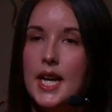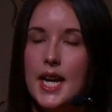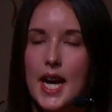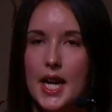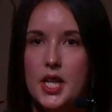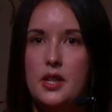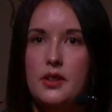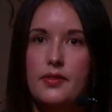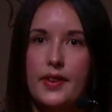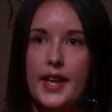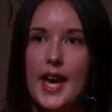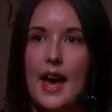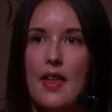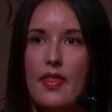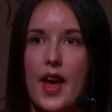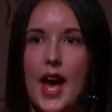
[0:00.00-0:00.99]
and you
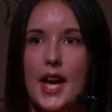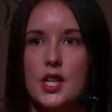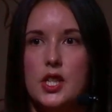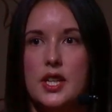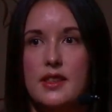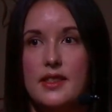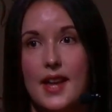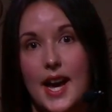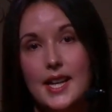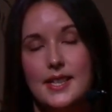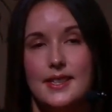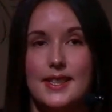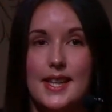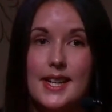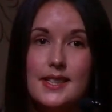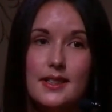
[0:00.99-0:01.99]
forget that actually
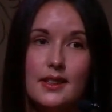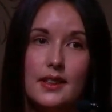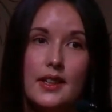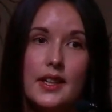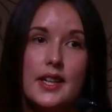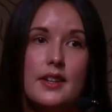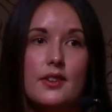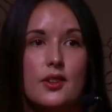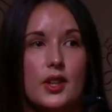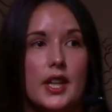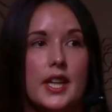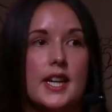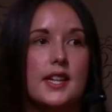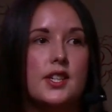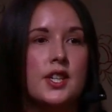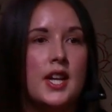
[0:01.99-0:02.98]
that's learned
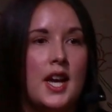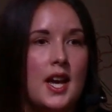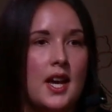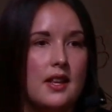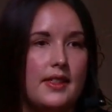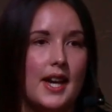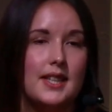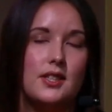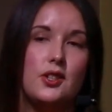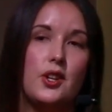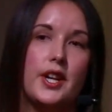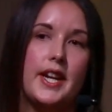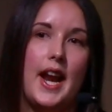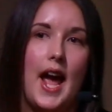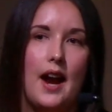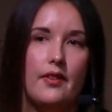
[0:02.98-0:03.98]
knowledge, that's not
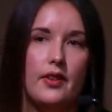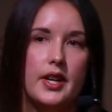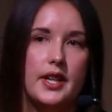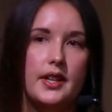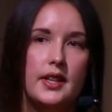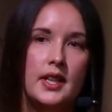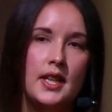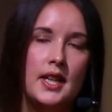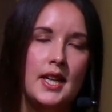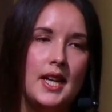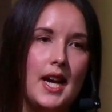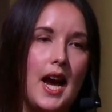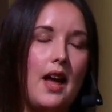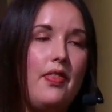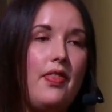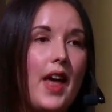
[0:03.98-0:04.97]
inherent.
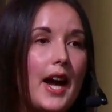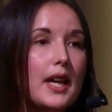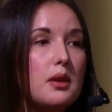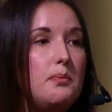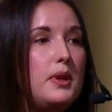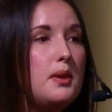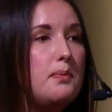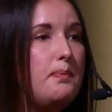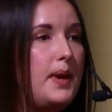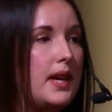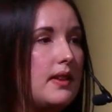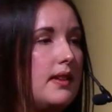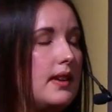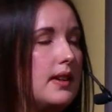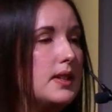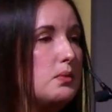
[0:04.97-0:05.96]
And that can be a big
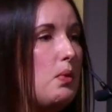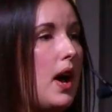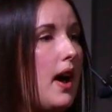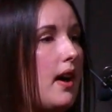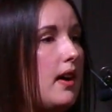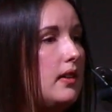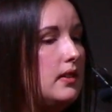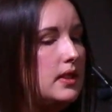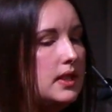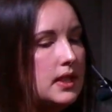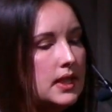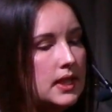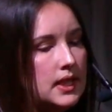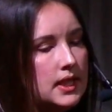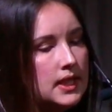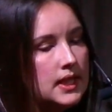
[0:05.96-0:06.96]
thing as well.
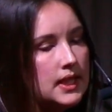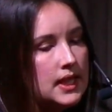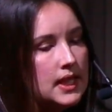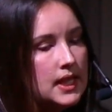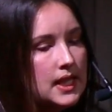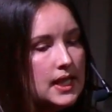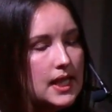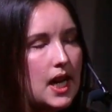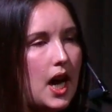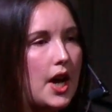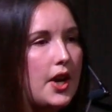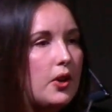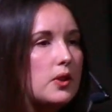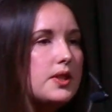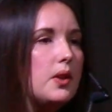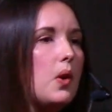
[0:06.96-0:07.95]
And
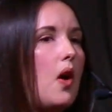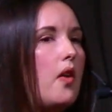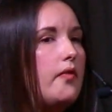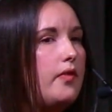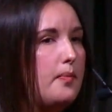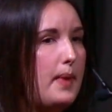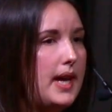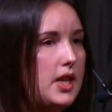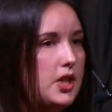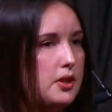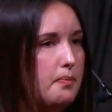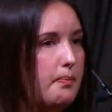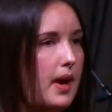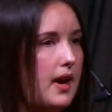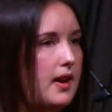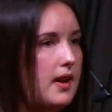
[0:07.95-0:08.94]
also
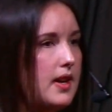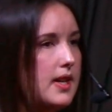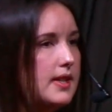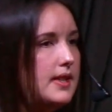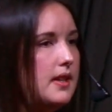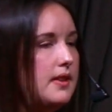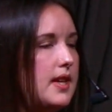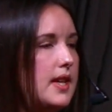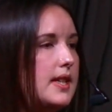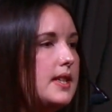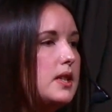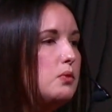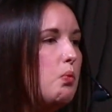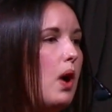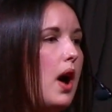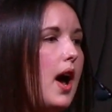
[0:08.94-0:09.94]
confirmation bias. So this
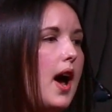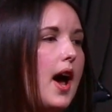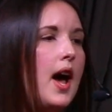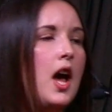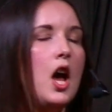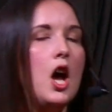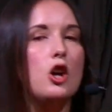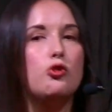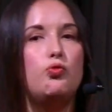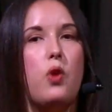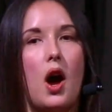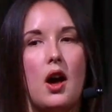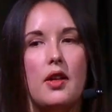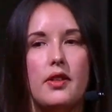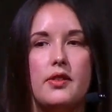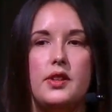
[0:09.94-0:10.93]
is where,
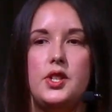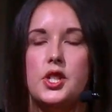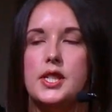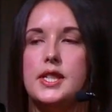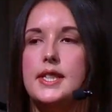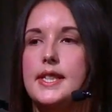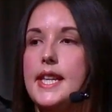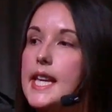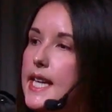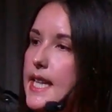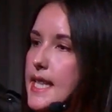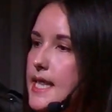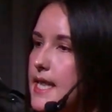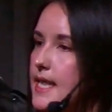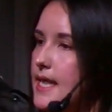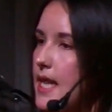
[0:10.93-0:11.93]
rather than just
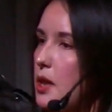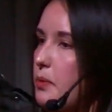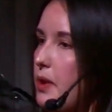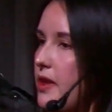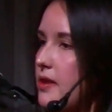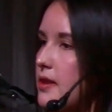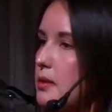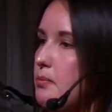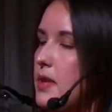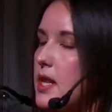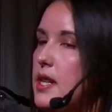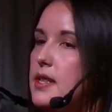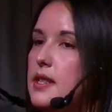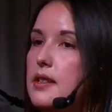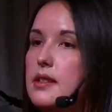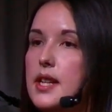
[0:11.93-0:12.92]
seeking to see whether something
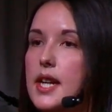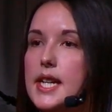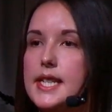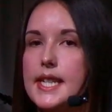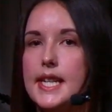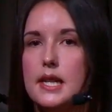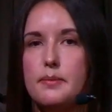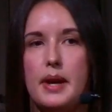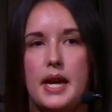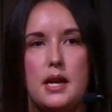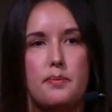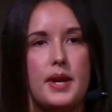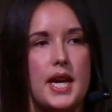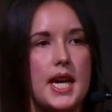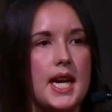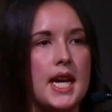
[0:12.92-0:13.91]
is a good idea
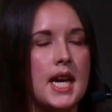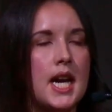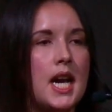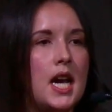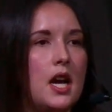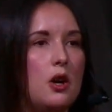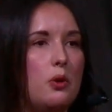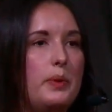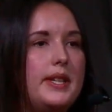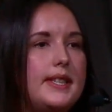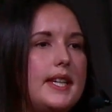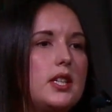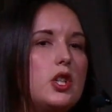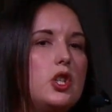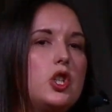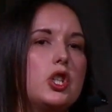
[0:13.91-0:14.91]
maybe, we
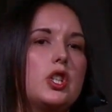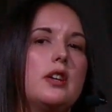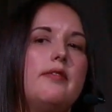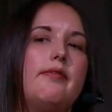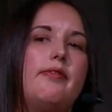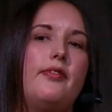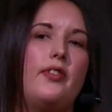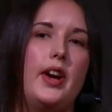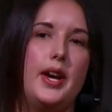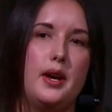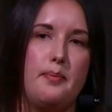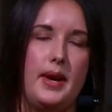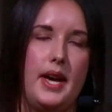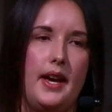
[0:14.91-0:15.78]
seek to just confirm